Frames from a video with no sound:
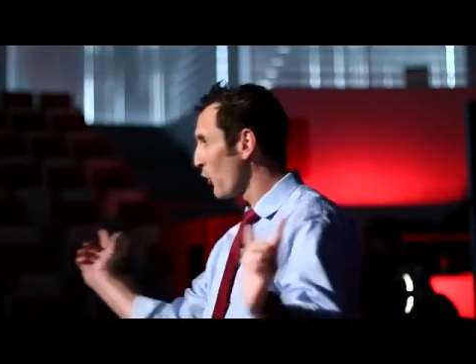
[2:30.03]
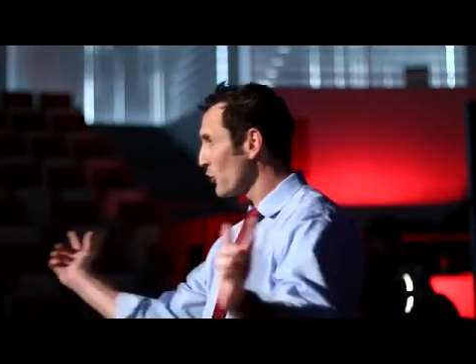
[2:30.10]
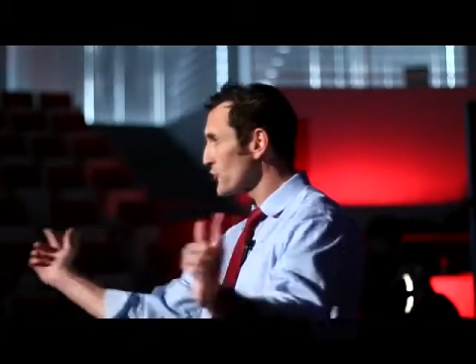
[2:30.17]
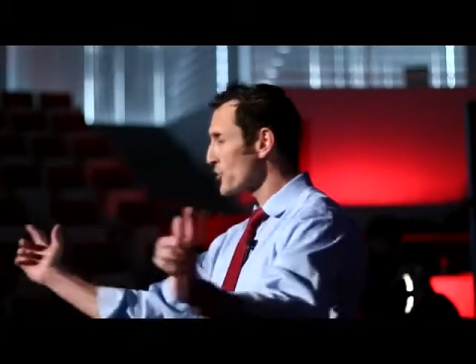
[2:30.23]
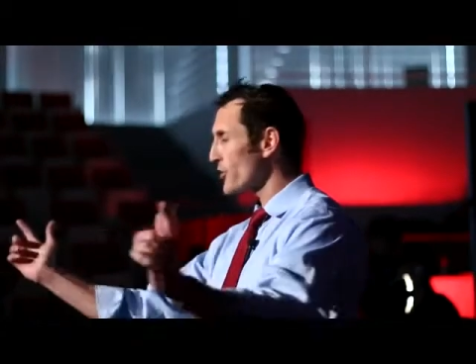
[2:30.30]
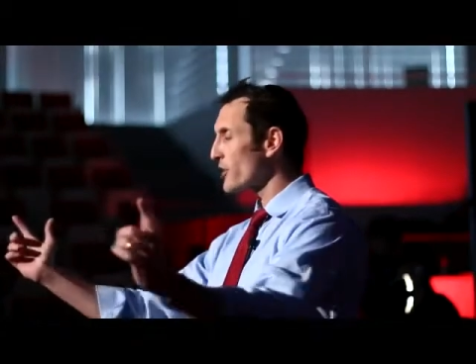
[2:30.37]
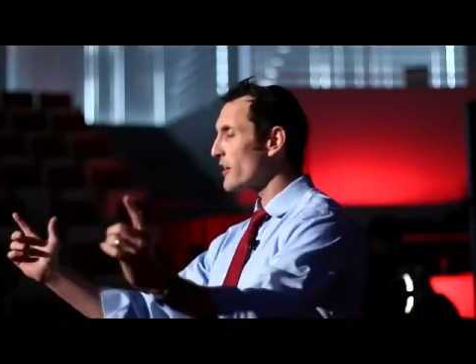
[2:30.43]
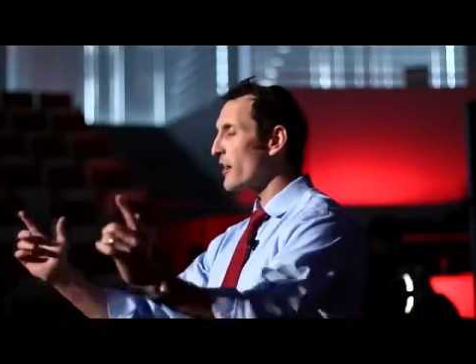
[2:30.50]

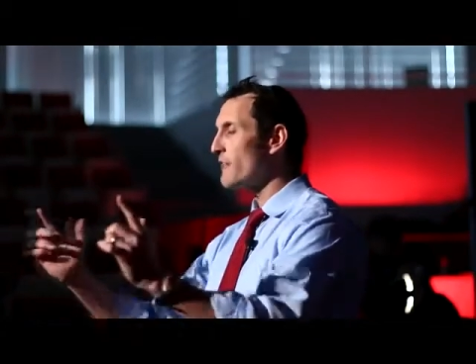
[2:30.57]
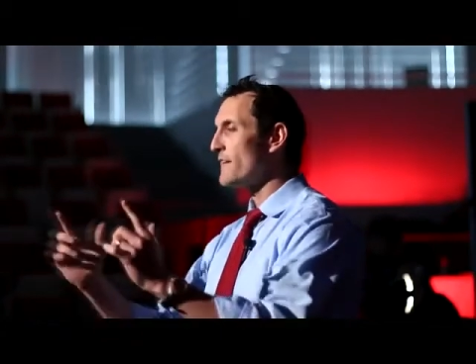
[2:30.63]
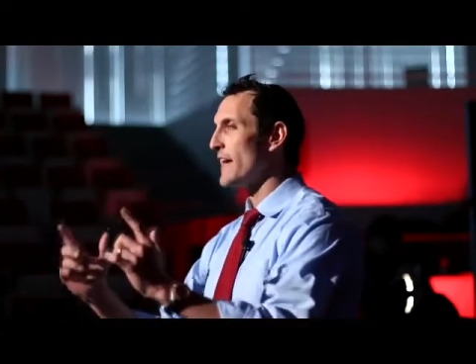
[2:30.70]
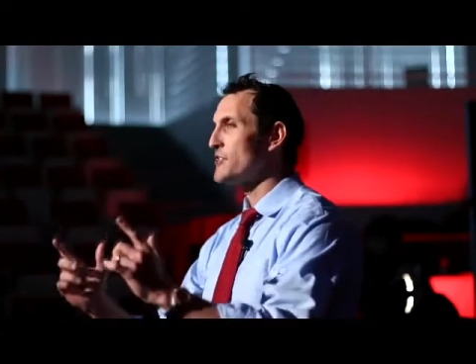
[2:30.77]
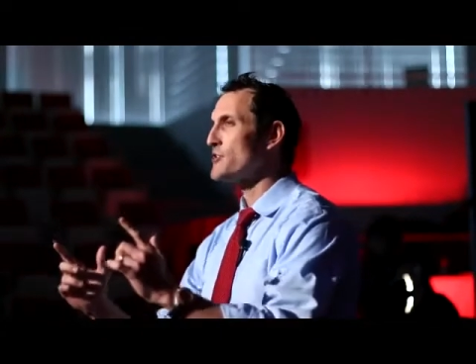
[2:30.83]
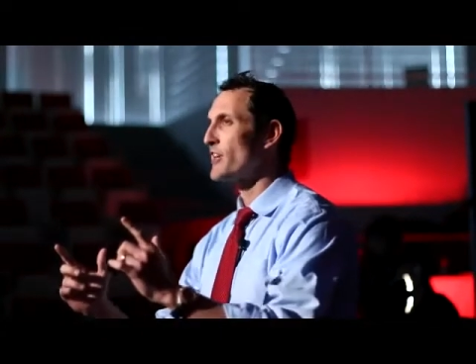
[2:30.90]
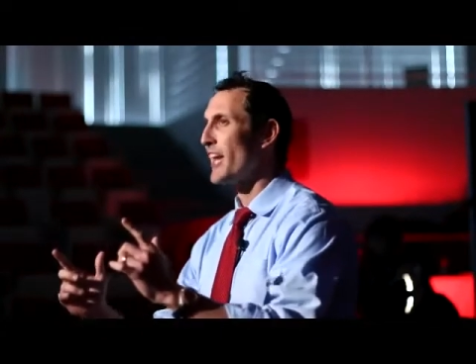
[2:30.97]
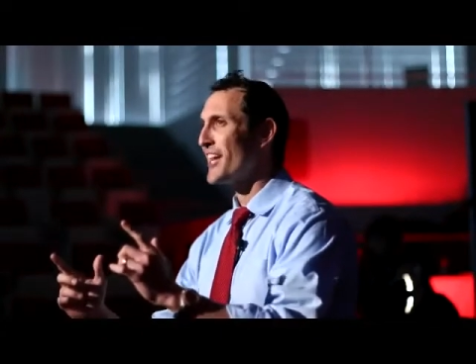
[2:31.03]
culture of
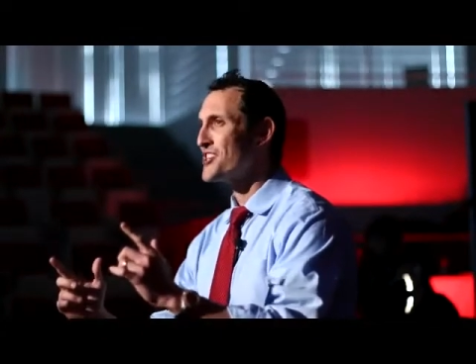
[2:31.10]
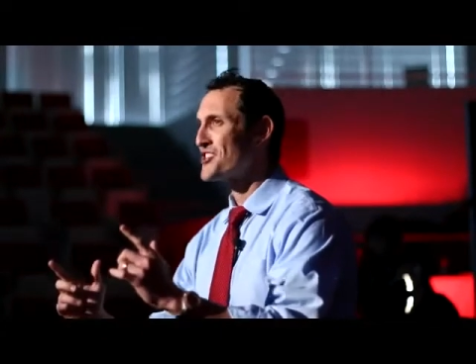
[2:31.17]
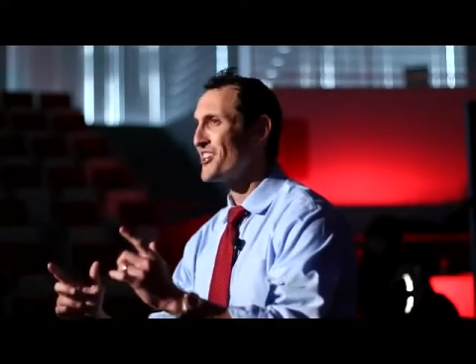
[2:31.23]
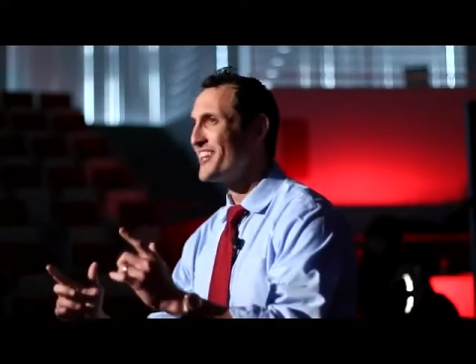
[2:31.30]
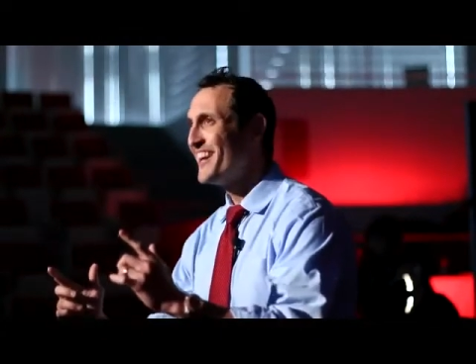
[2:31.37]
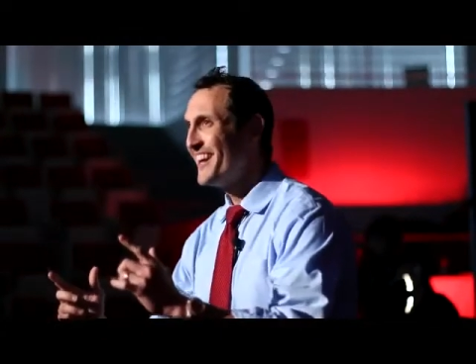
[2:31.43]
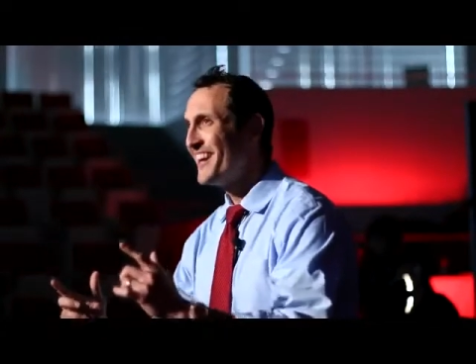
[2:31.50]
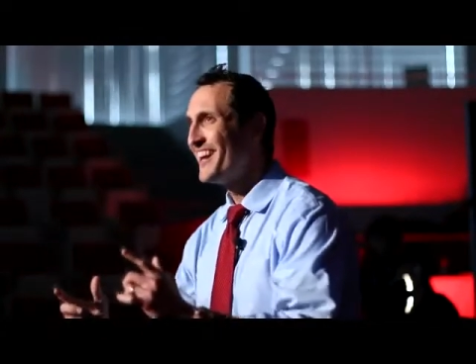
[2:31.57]

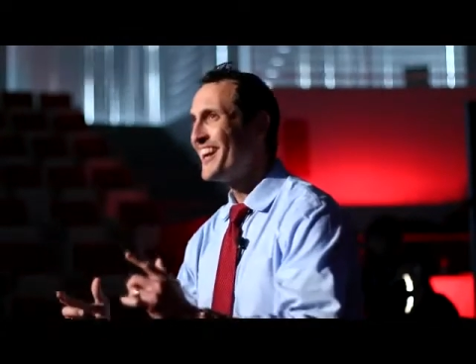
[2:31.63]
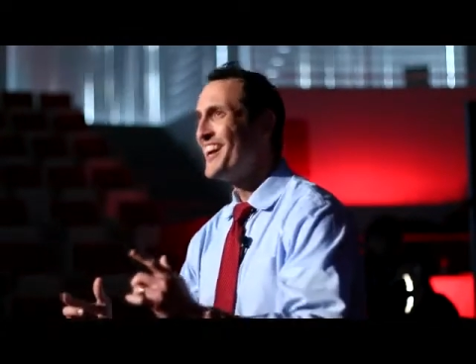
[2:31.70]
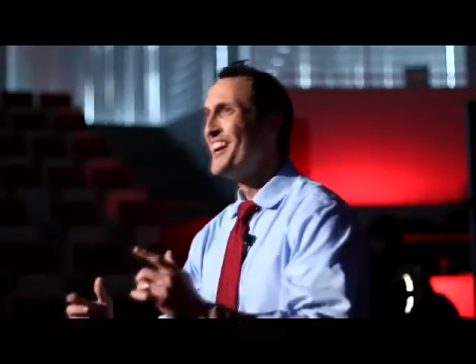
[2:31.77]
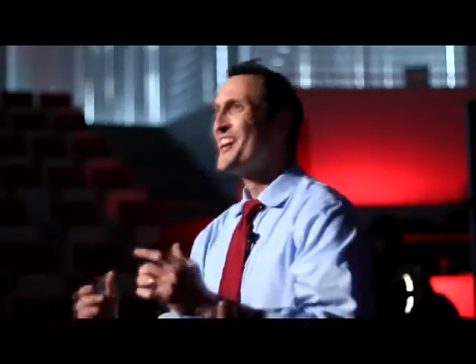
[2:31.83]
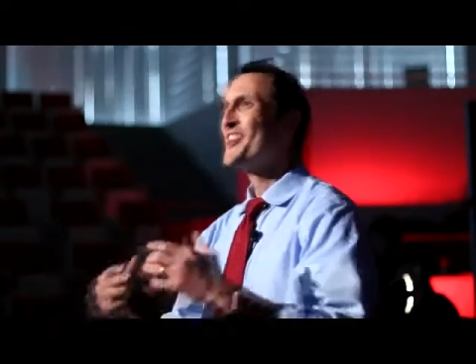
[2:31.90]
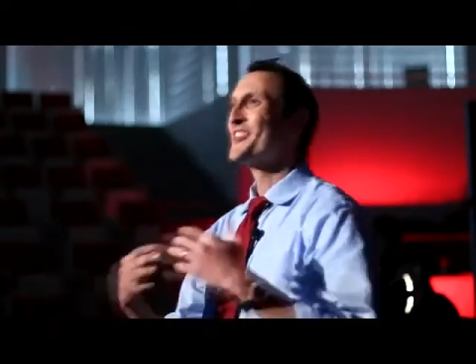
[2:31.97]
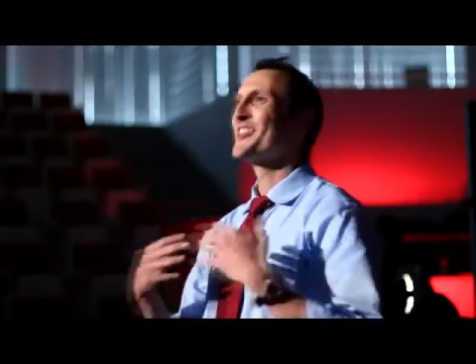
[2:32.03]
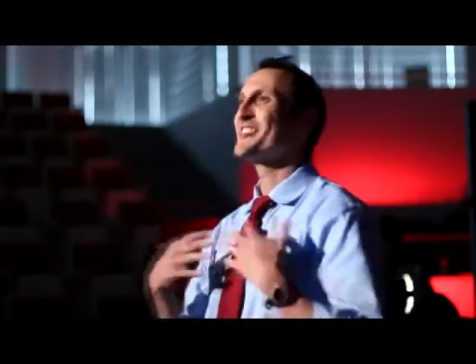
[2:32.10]
education,
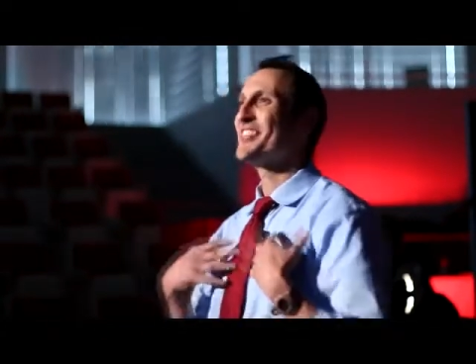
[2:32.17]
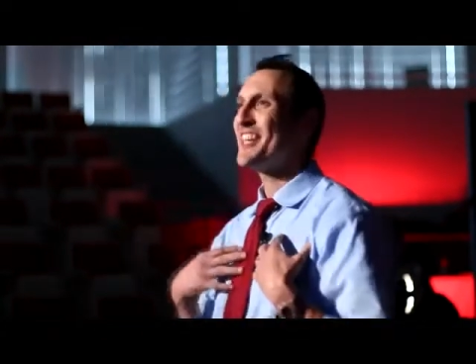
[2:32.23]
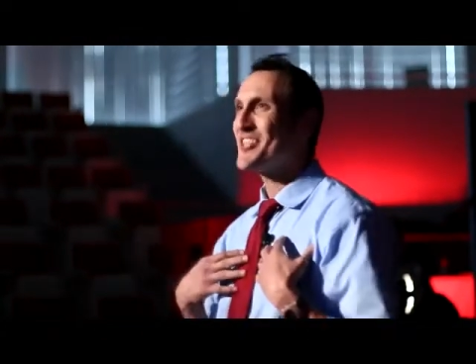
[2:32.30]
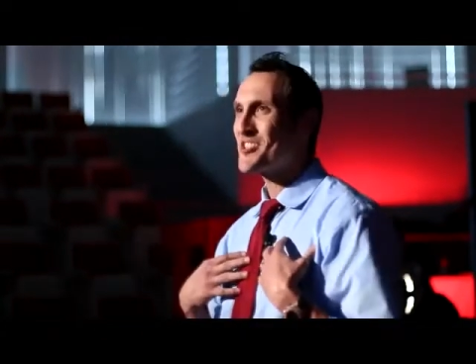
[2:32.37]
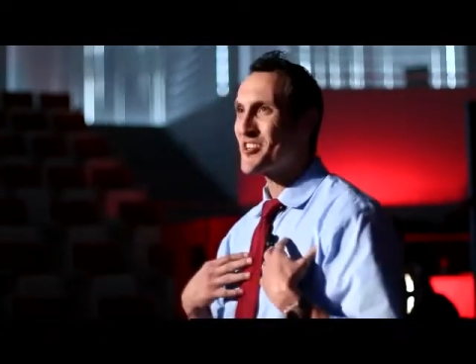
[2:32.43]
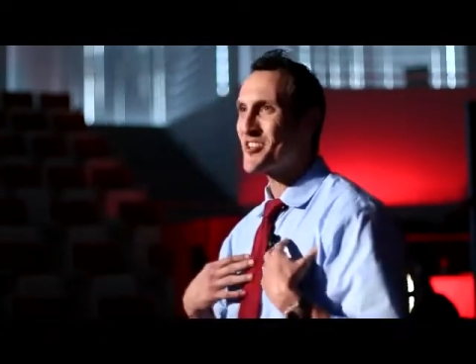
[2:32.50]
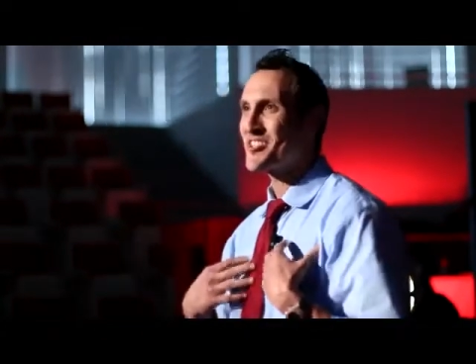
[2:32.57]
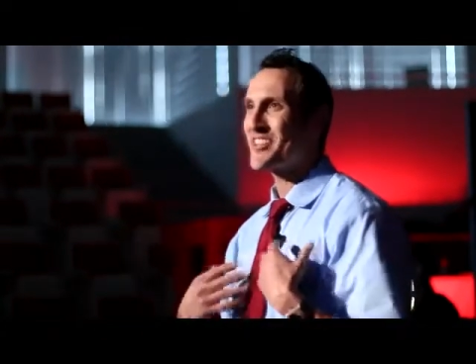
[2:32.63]
the
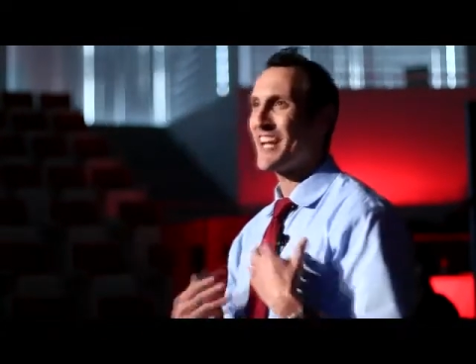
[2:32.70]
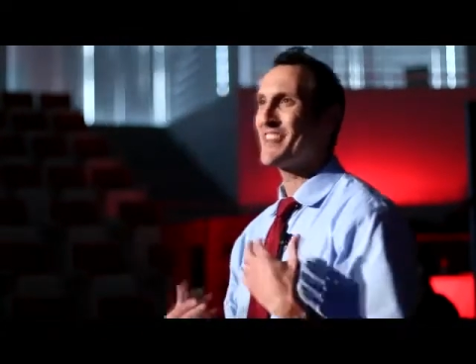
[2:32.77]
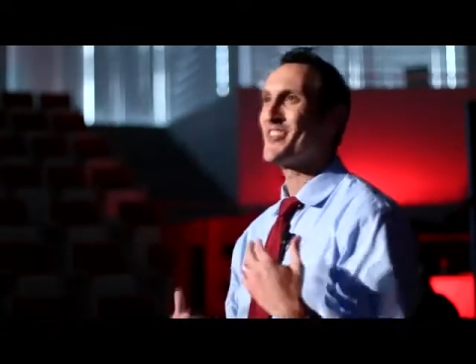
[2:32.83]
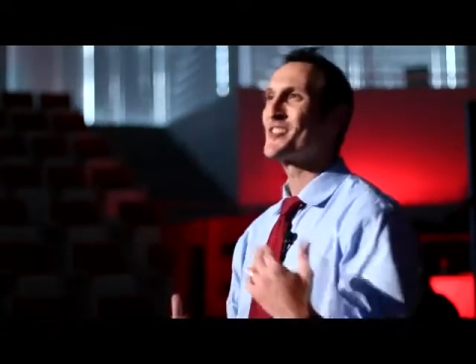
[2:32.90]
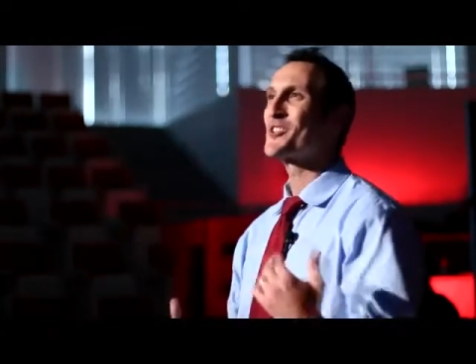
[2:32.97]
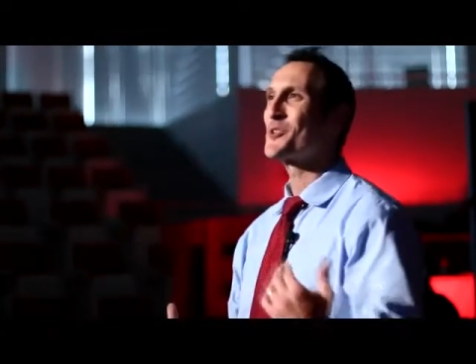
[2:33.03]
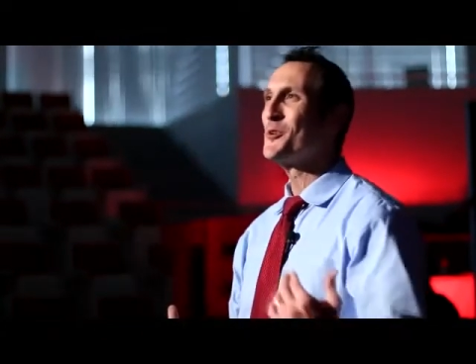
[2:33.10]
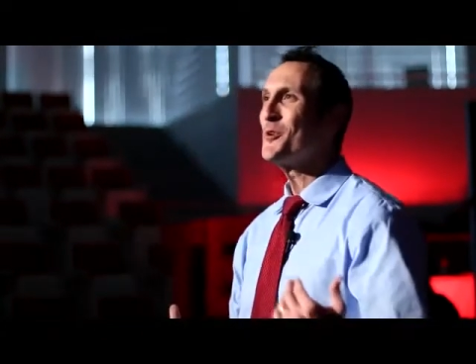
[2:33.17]
teachers and
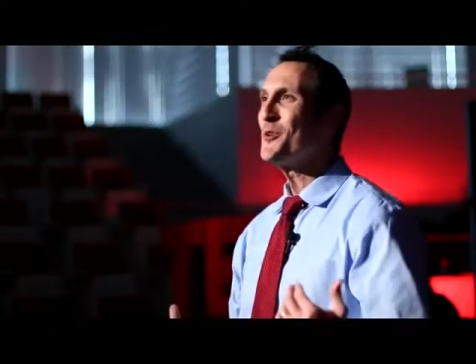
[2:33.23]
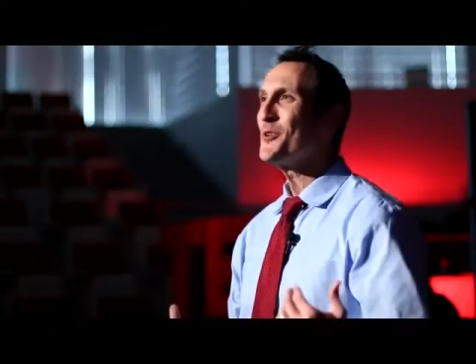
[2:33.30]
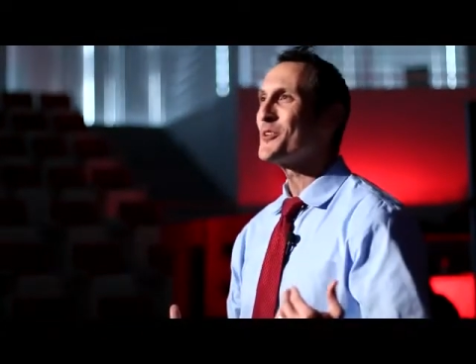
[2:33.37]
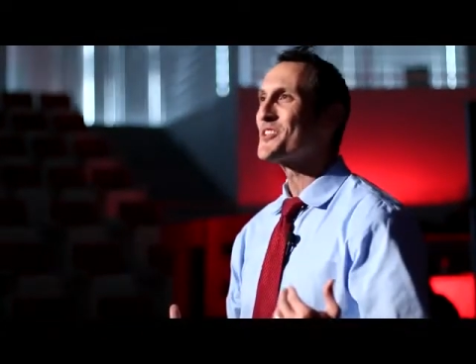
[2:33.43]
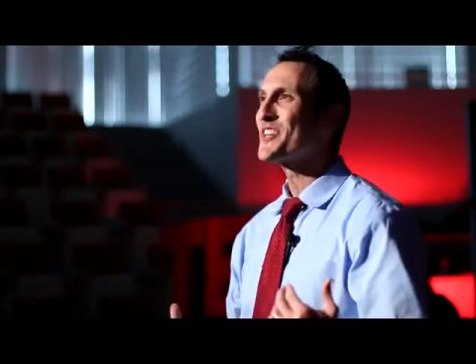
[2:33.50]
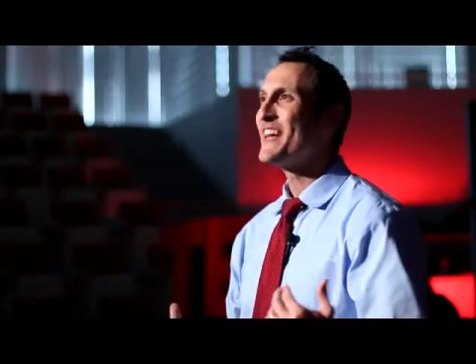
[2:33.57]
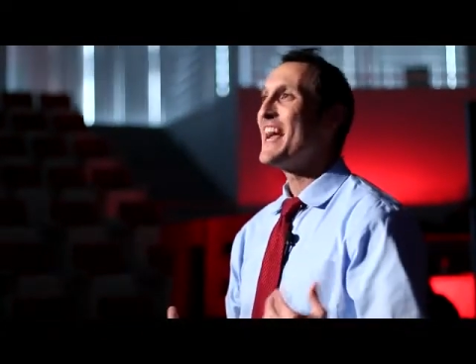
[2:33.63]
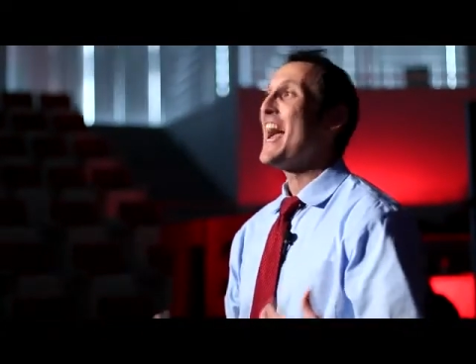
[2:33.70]
the
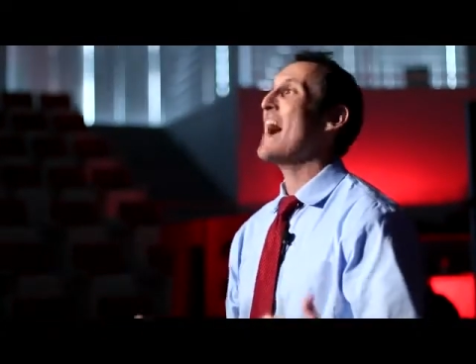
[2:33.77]
schools